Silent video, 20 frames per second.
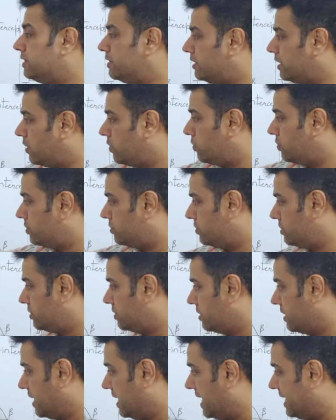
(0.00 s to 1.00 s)
Now
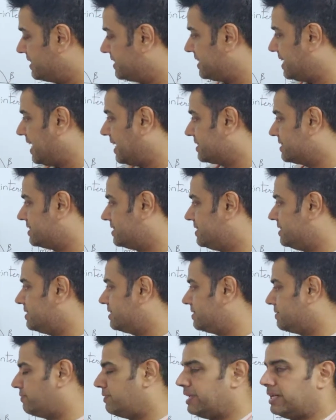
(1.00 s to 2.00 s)
the
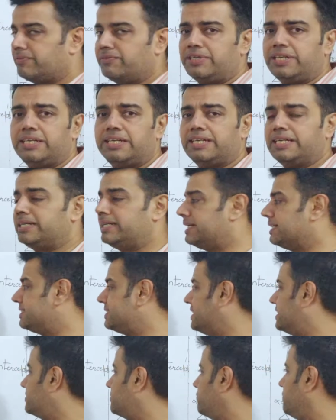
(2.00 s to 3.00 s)
x-axis, wherever it
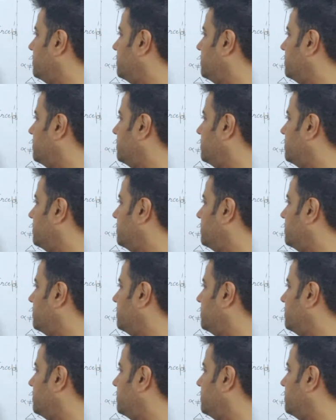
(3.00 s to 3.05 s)
intersects,